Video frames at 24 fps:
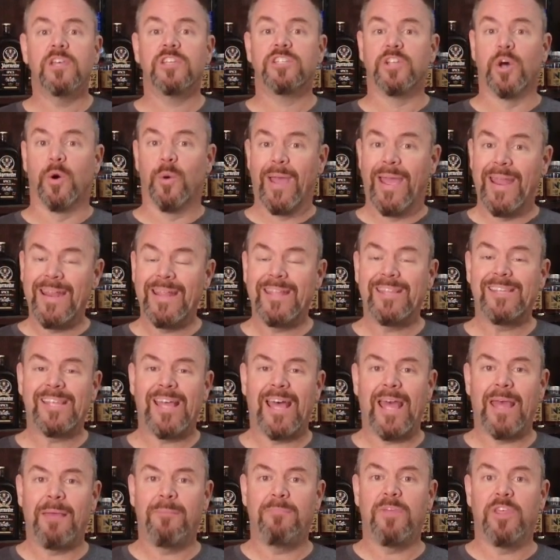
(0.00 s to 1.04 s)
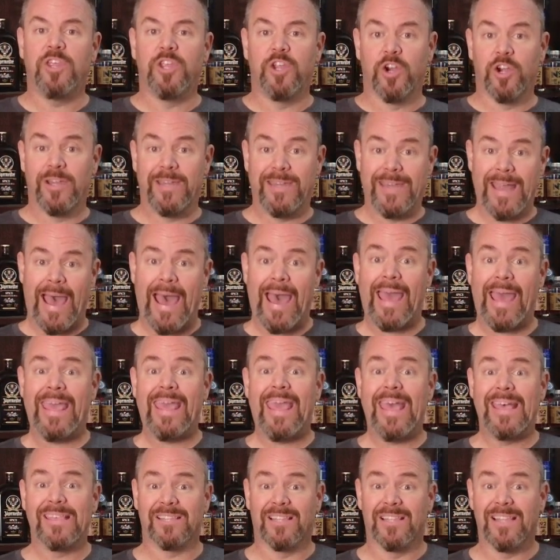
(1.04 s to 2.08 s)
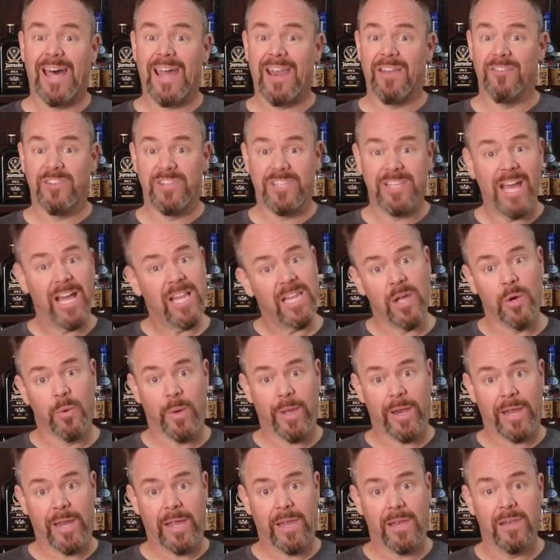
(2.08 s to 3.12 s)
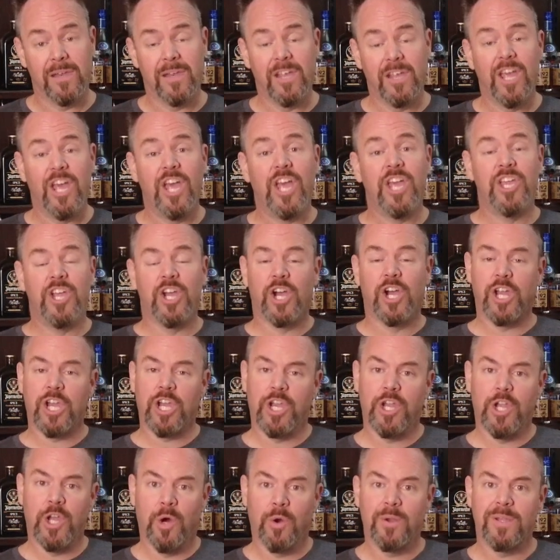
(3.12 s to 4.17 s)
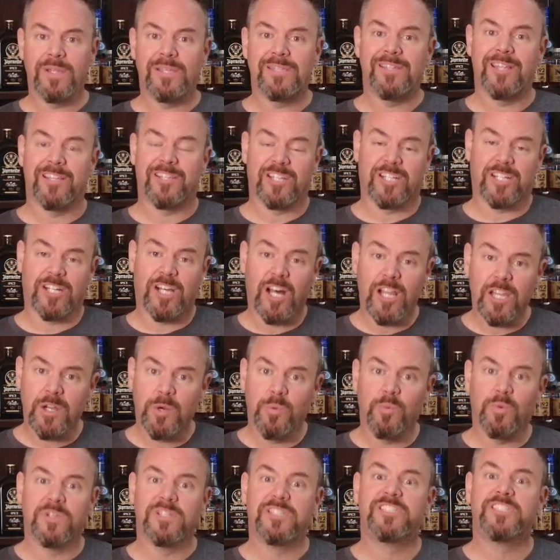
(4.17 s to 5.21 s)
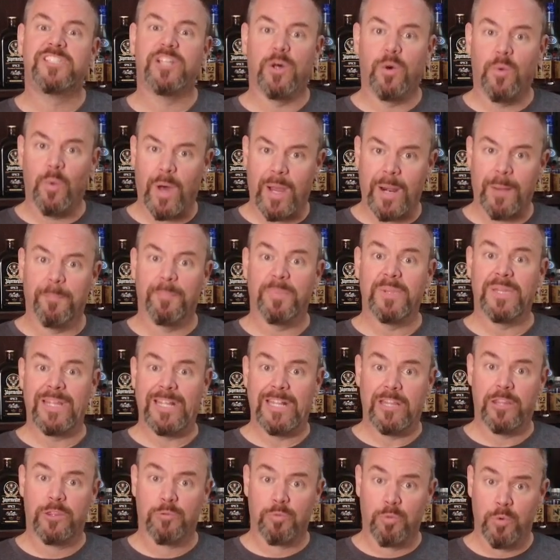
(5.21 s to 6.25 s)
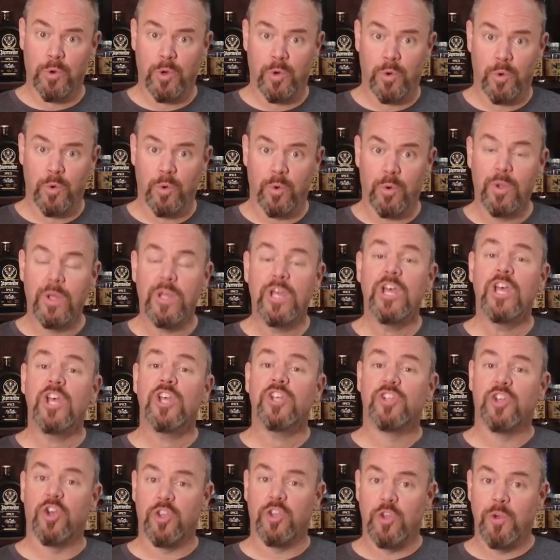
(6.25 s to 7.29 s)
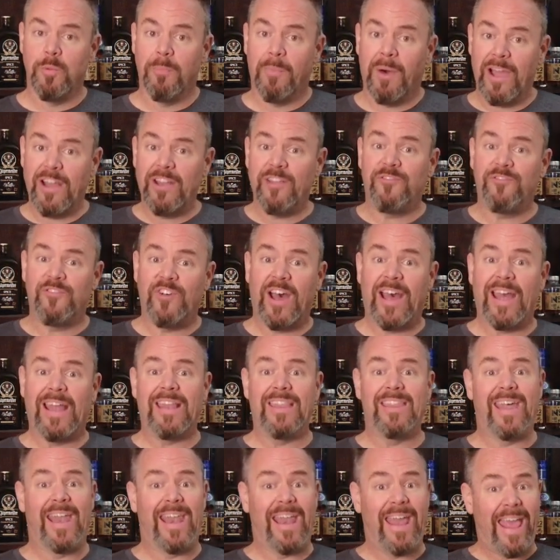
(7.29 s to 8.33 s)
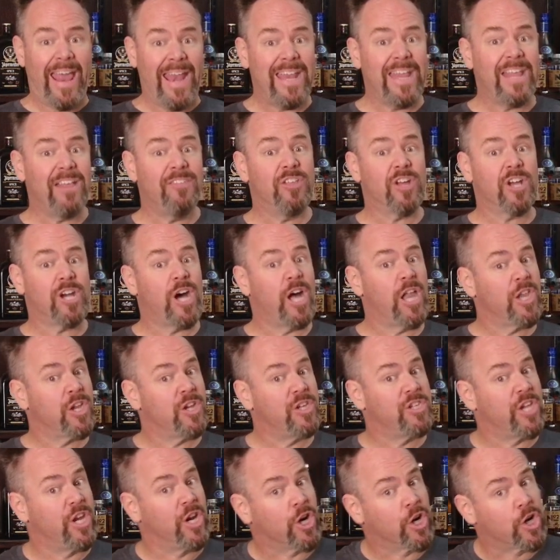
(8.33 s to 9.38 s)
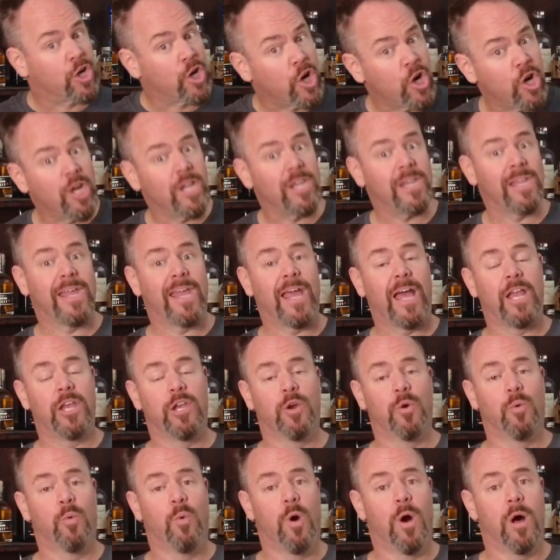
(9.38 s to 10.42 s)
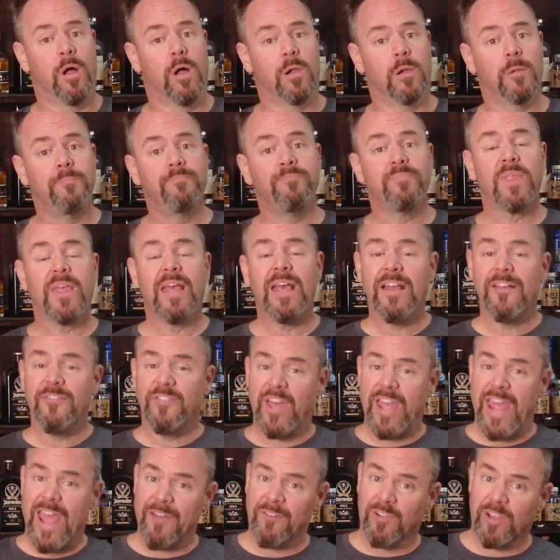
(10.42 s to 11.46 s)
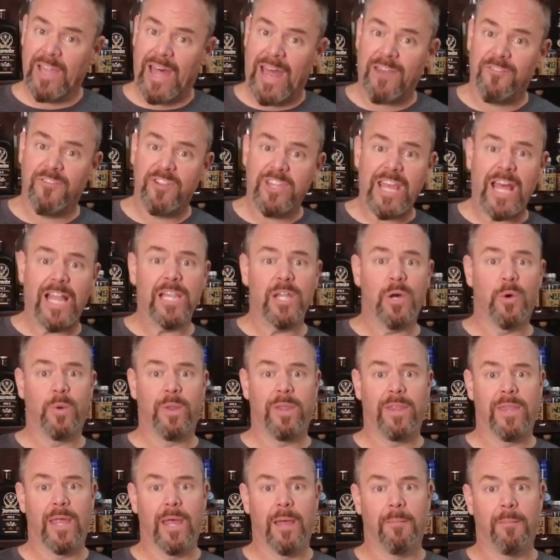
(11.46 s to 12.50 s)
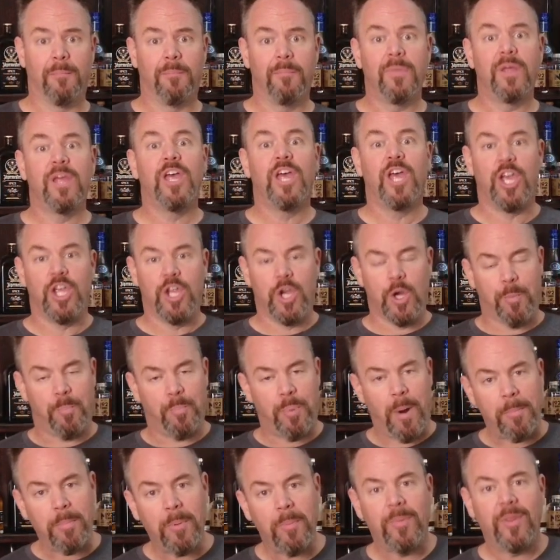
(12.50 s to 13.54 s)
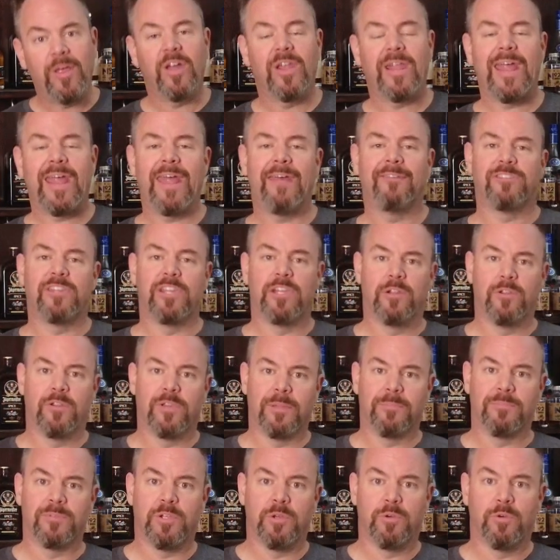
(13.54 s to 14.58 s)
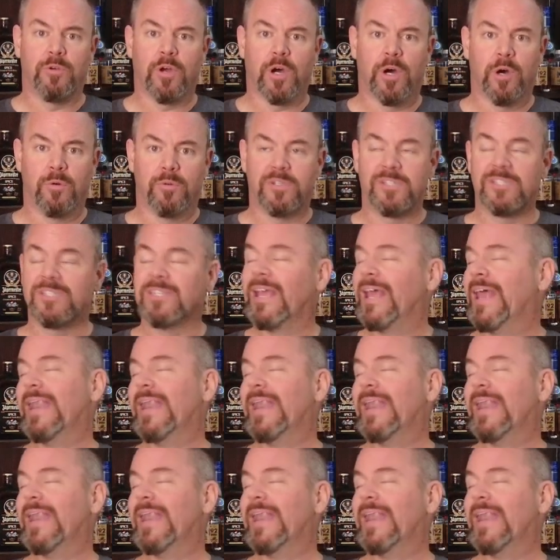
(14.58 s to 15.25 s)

So anytime your dye has a lot of yellow in it, you're going to notice that the color will still want to bleed through. So you might find that any of the colors that are currently on your wall, they have a lot of yellow in them, you're probably going to have to do them 2 coats.